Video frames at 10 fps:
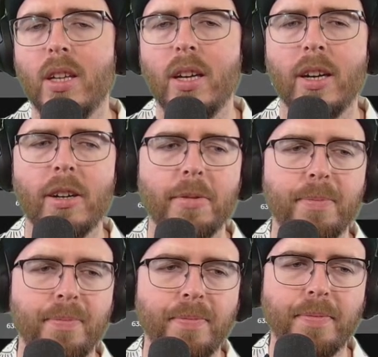
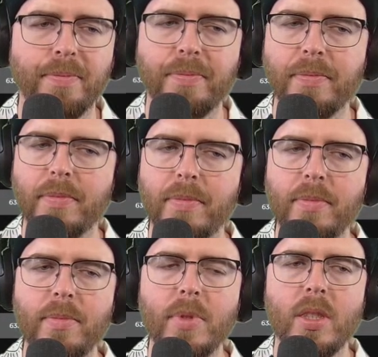
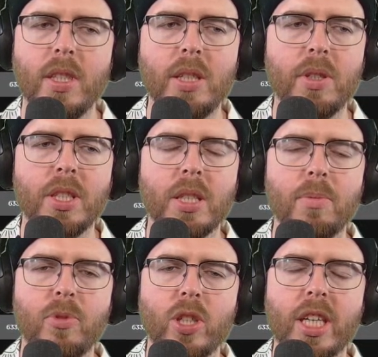There were
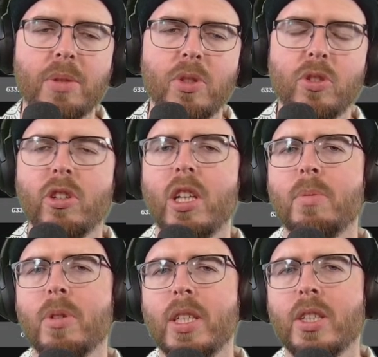some tracks which were
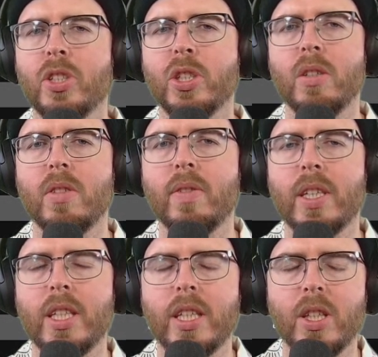deliberately conservative, I
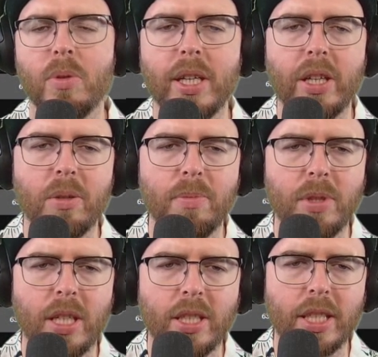think, in the way they were
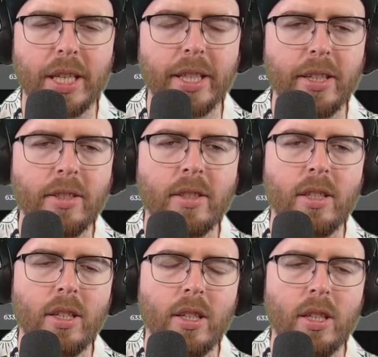stuck together
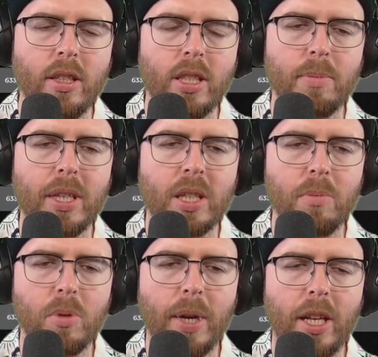to make it
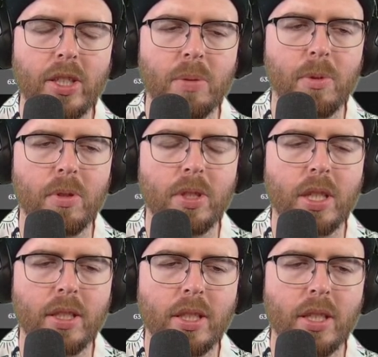more palatable
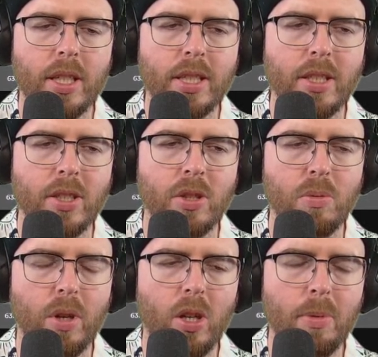to listeners who
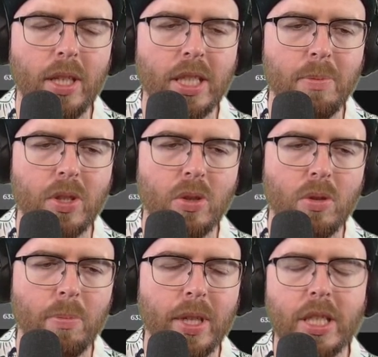want a little bit less musical
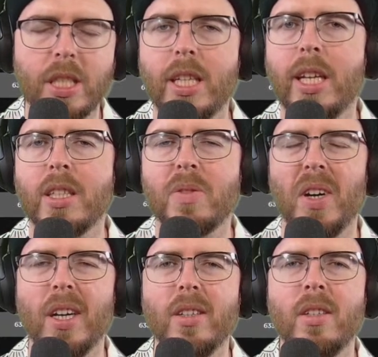complexity, and that's
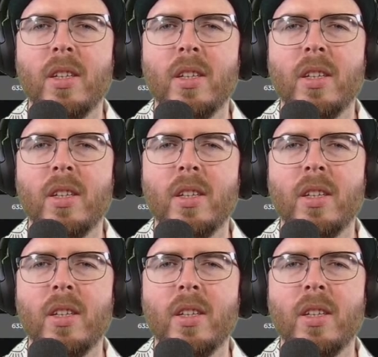fine.